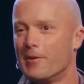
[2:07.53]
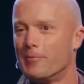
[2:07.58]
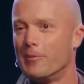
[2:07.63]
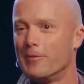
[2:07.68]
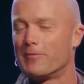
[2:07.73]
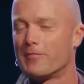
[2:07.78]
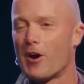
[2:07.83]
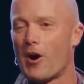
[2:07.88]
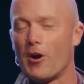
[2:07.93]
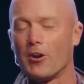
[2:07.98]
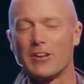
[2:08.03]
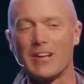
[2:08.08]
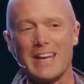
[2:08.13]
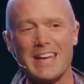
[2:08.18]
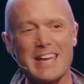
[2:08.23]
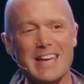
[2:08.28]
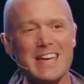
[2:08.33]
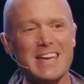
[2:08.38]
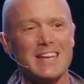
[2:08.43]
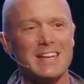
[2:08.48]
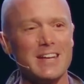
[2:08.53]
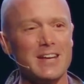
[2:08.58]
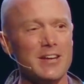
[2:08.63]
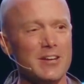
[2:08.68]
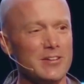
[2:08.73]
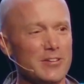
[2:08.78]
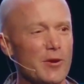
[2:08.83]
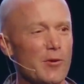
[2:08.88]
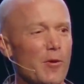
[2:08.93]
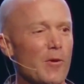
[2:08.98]
We've called In
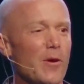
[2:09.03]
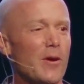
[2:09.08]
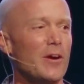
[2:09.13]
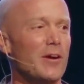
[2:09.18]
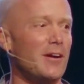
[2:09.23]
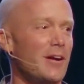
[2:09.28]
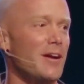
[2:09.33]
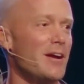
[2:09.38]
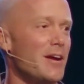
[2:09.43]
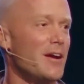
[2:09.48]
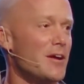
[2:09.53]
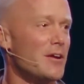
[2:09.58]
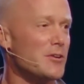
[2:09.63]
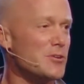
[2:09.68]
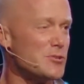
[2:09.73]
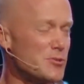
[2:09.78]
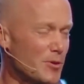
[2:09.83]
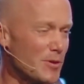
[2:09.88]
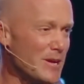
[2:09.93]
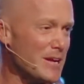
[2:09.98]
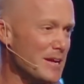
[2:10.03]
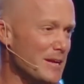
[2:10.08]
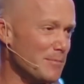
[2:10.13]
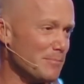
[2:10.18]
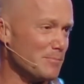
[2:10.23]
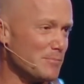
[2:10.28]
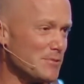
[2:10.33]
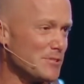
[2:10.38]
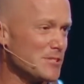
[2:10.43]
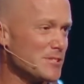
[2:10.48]
Your
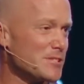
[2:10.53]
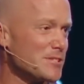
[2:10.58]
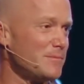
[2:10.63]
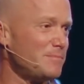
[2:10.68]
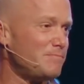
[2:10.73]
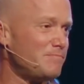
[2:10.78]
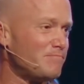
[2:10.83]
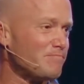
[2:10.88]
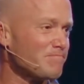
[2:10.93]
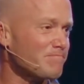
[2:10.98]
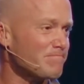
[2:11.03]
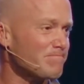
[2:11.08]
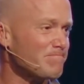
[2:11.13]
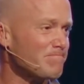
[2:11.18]
Dreams.